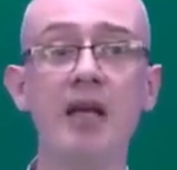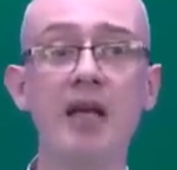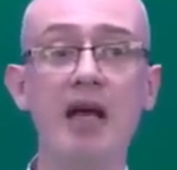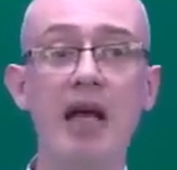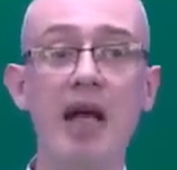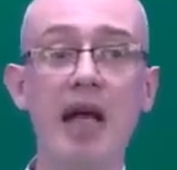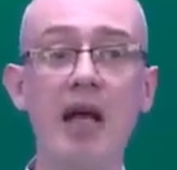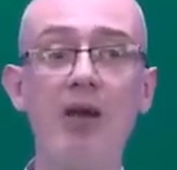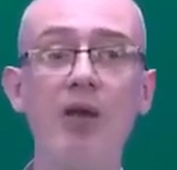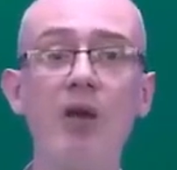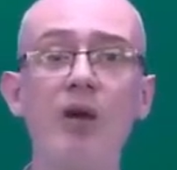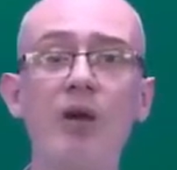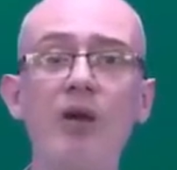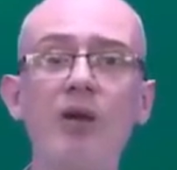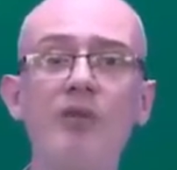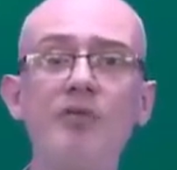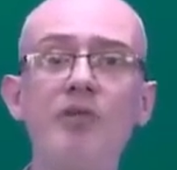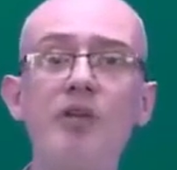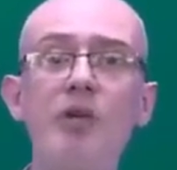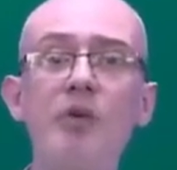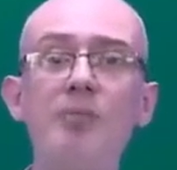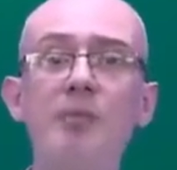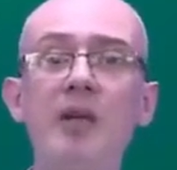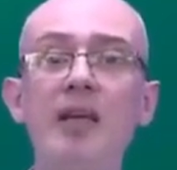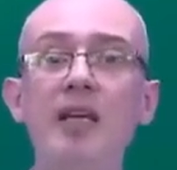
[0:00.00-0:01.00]
How long have
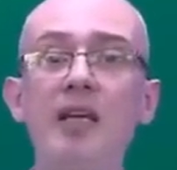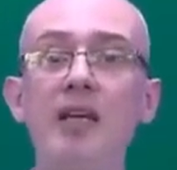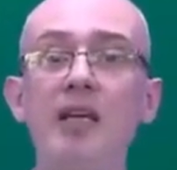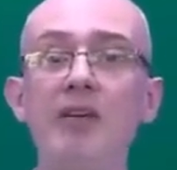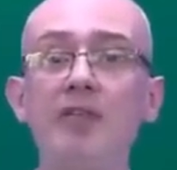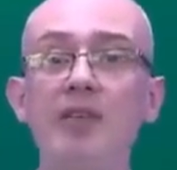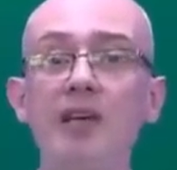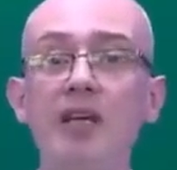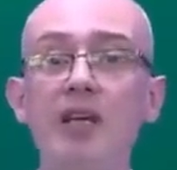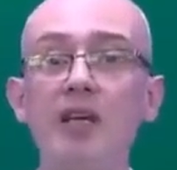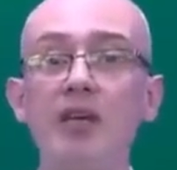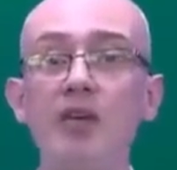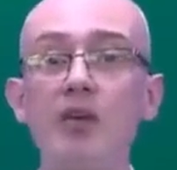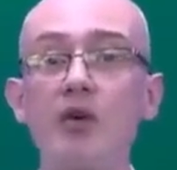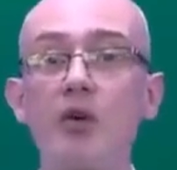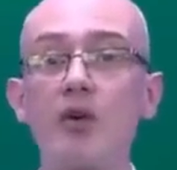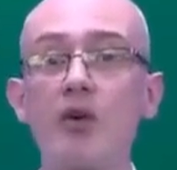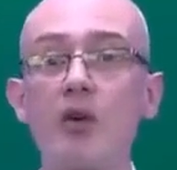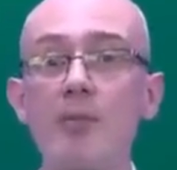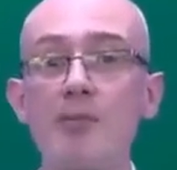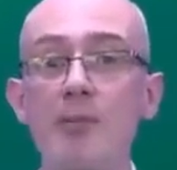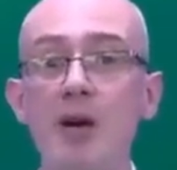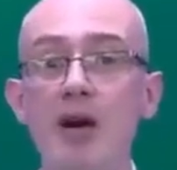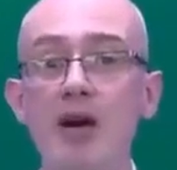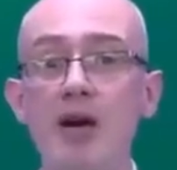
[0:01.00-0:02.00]
you been living in your
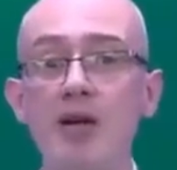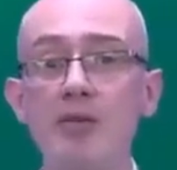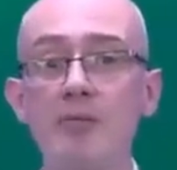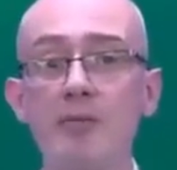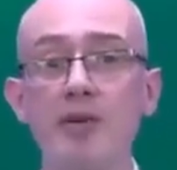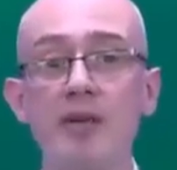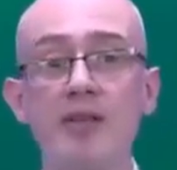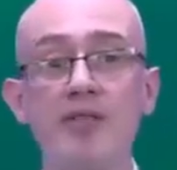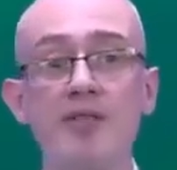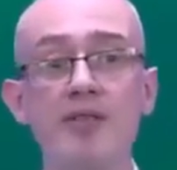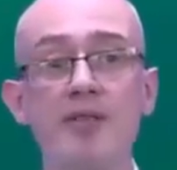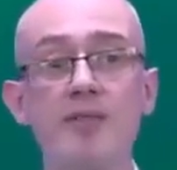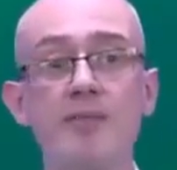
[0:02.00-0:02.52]
apartment?